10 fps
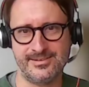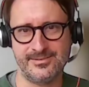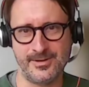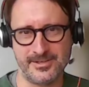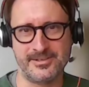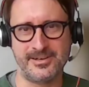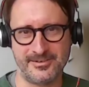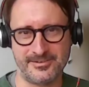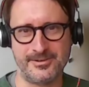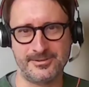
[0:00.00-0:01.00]

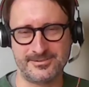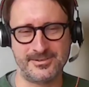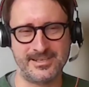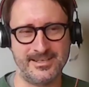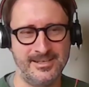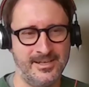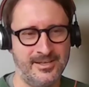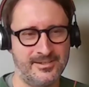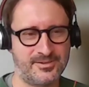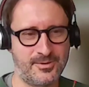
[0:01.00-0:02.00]
1.5 calls. Okay.
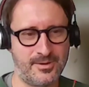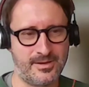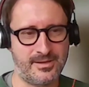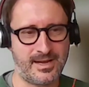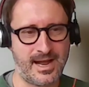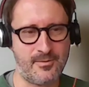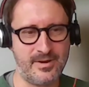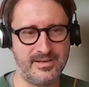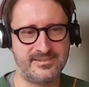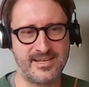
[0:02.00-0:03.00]
So how
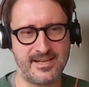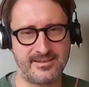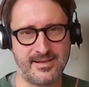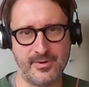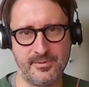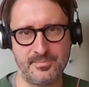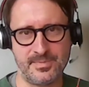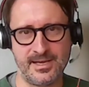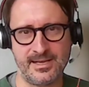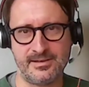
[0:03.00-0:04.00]
we set them up,
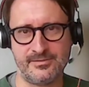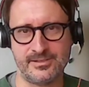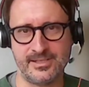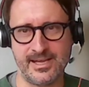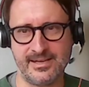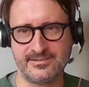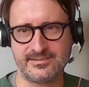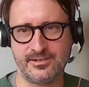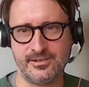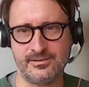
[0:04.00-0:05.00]
like for the next
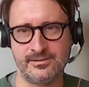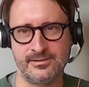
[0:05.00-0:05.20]
call?